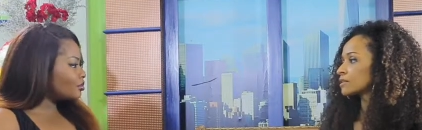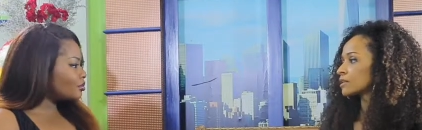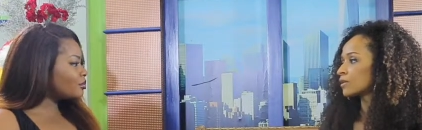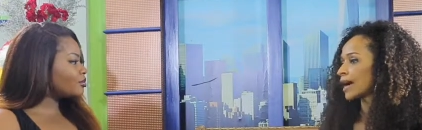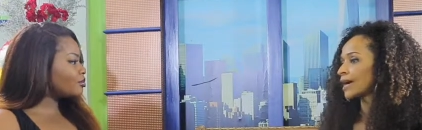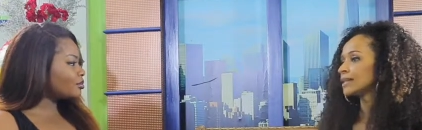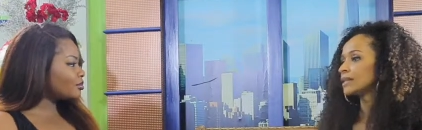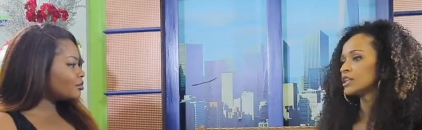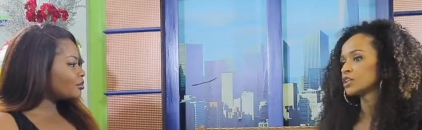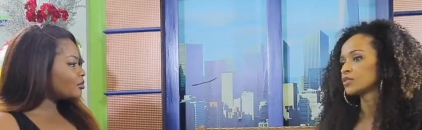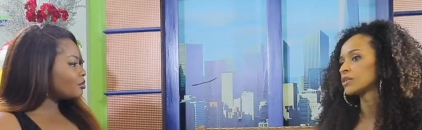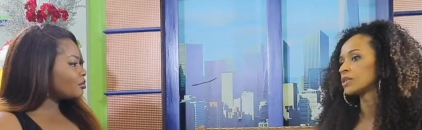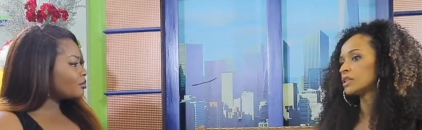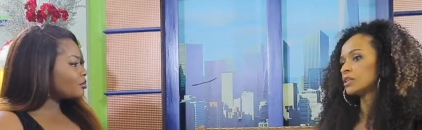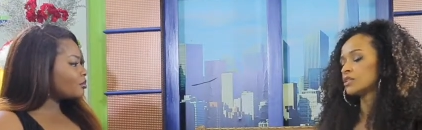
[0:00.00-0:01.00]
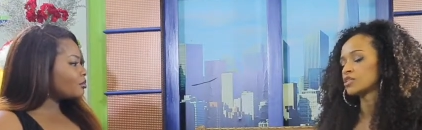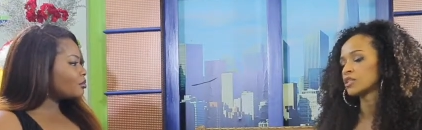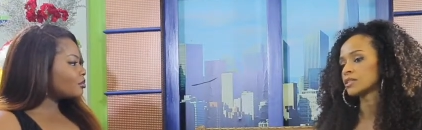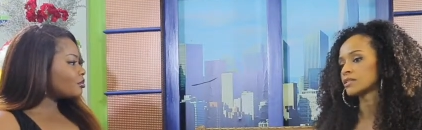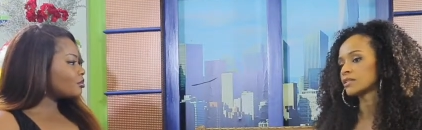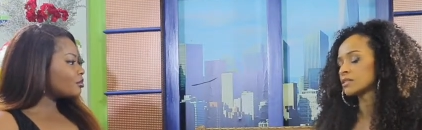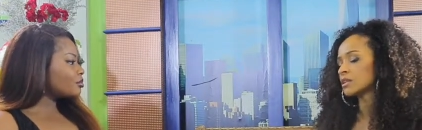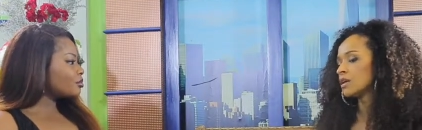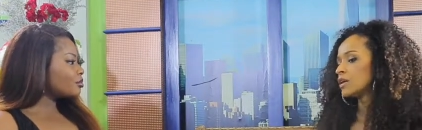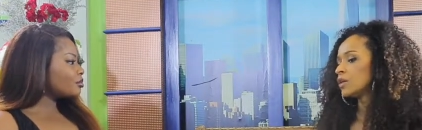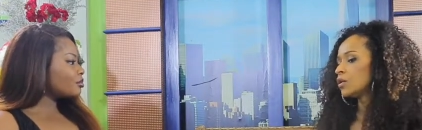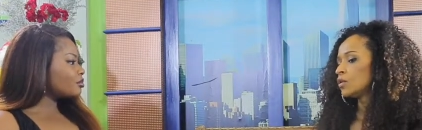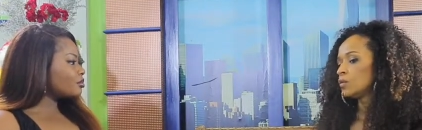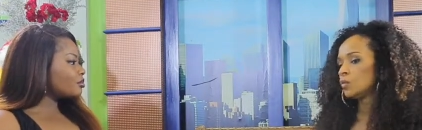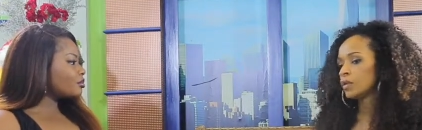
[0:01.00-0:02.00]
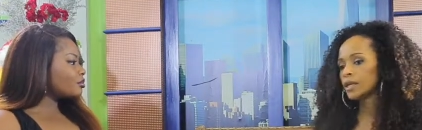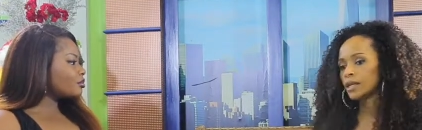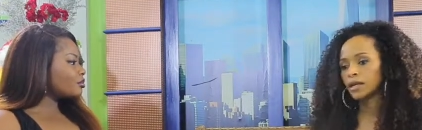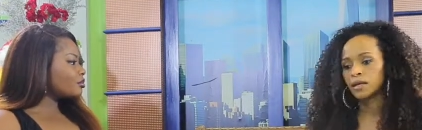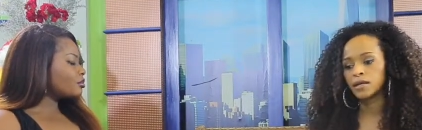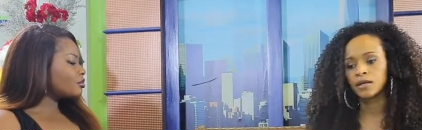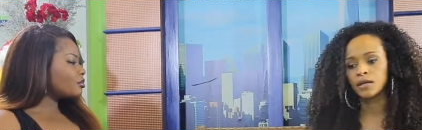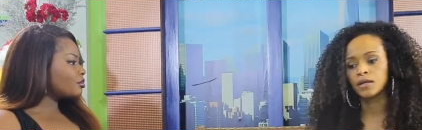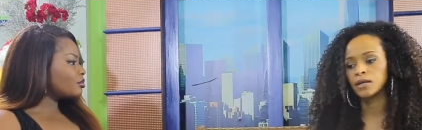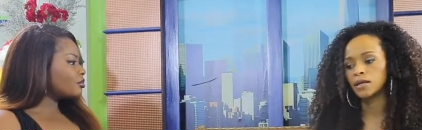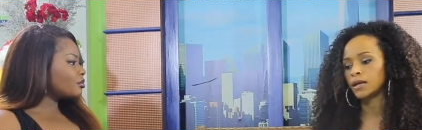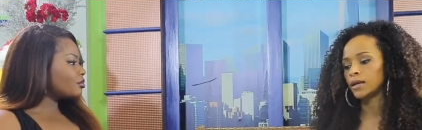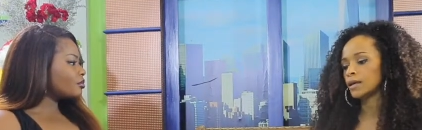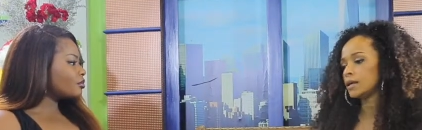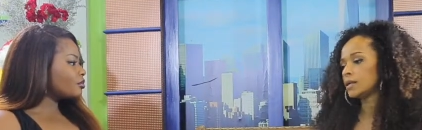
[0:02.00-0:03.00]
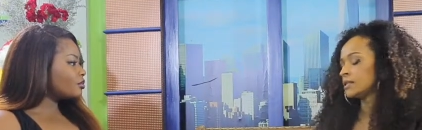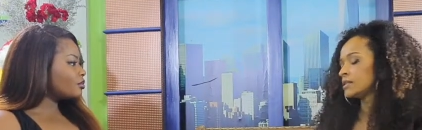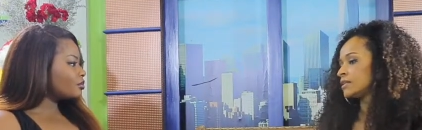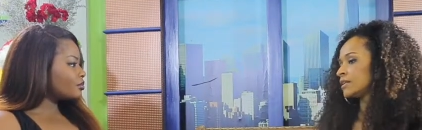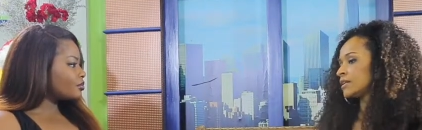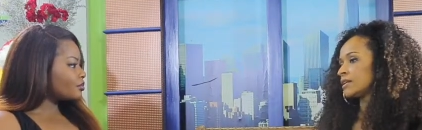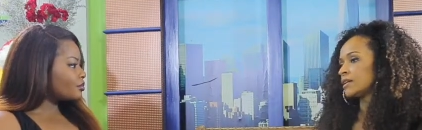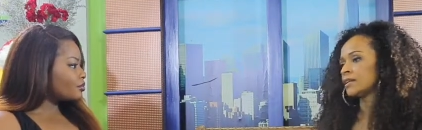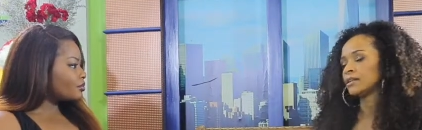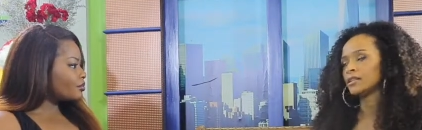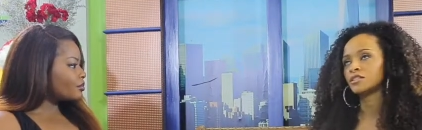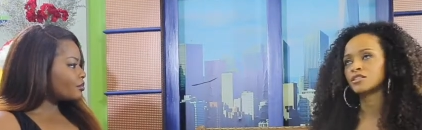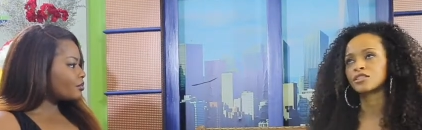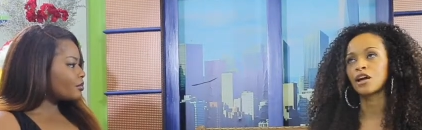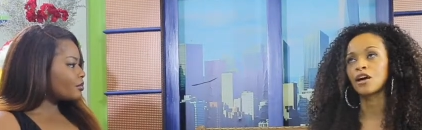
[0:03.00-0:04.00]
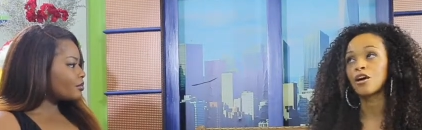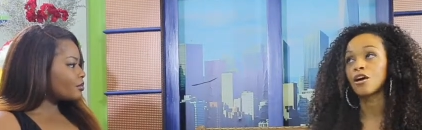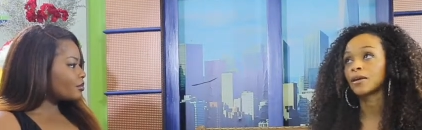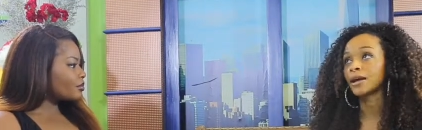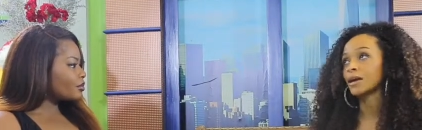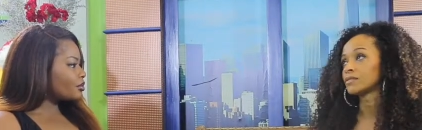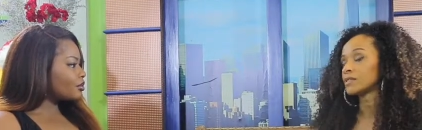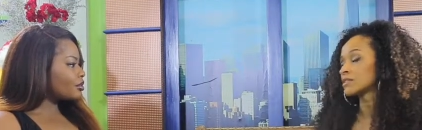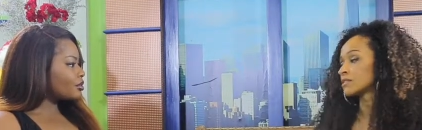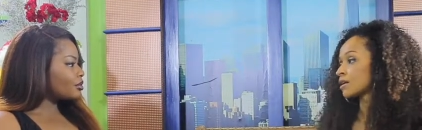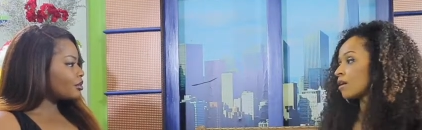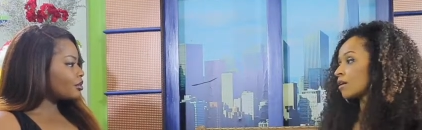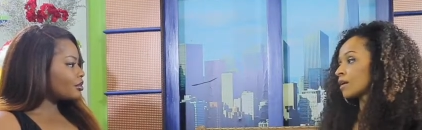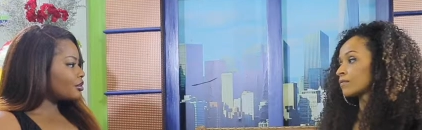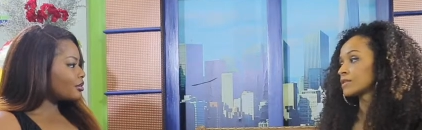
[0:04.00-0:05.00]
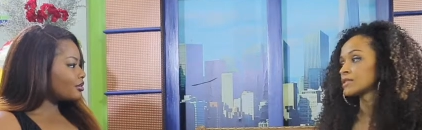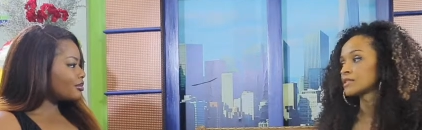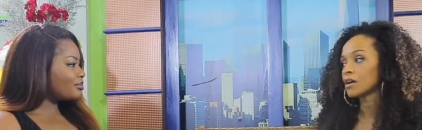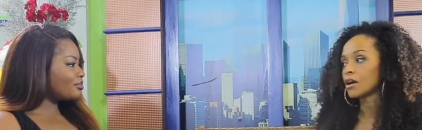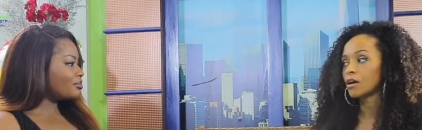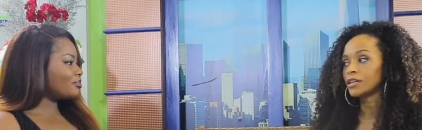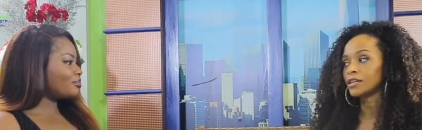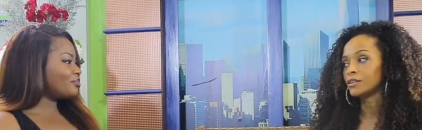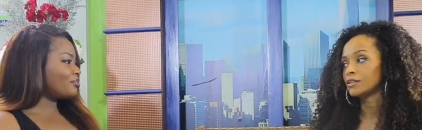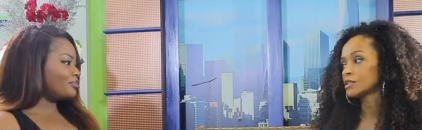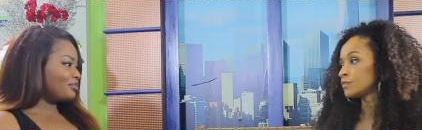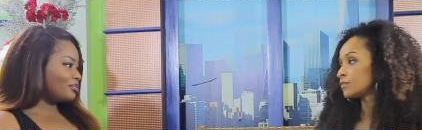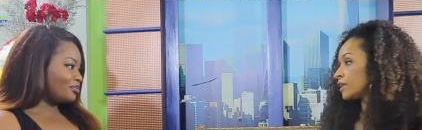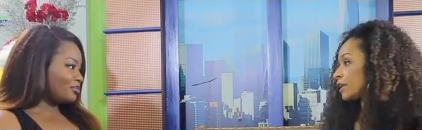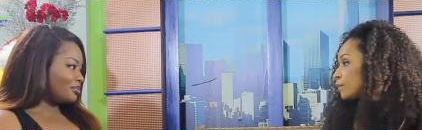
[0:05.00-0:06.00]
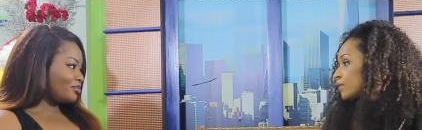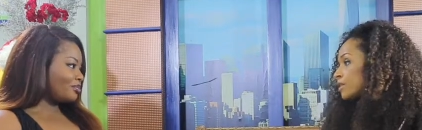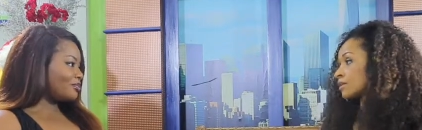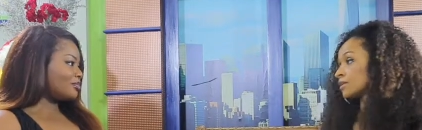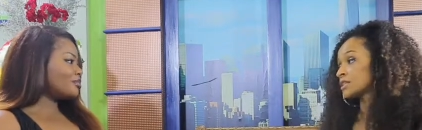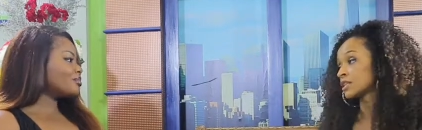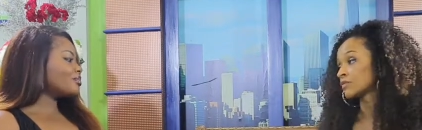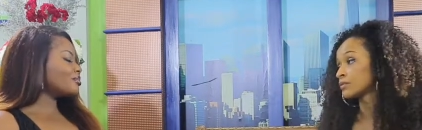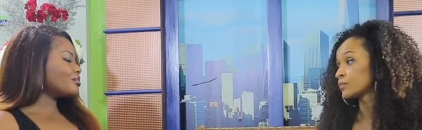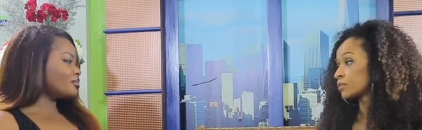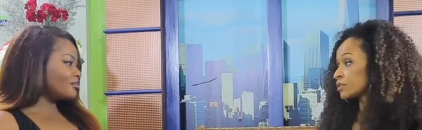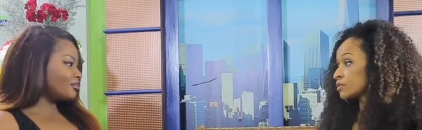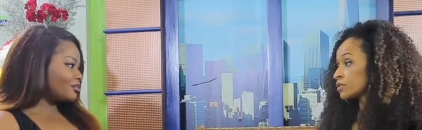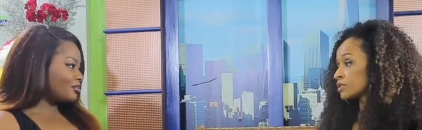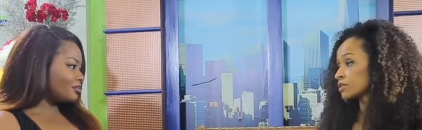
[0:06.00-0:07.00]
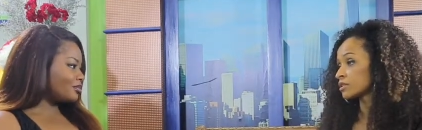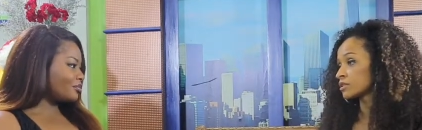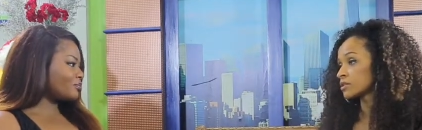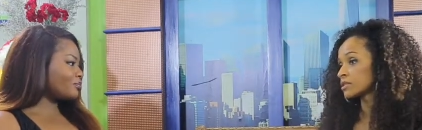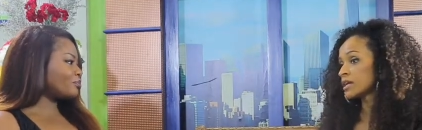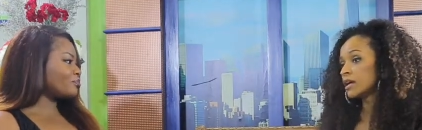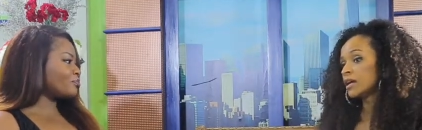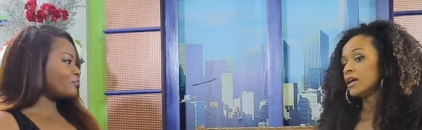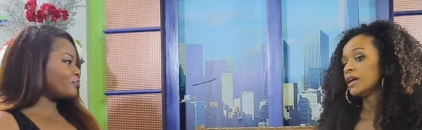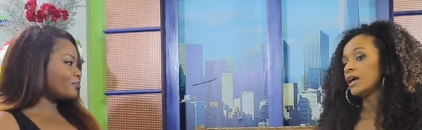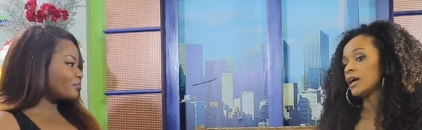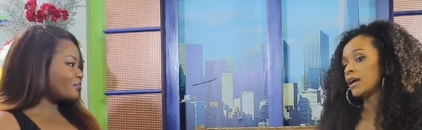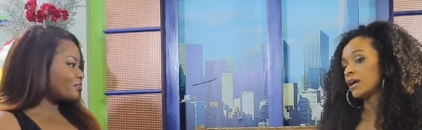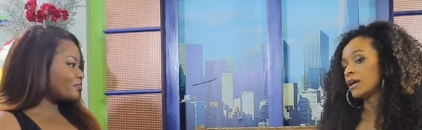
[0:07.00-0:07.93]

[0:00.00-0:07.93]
Speaker 1: So I literally just went in and did song after song after song. He hooked me up with all these different producers mm -hmm.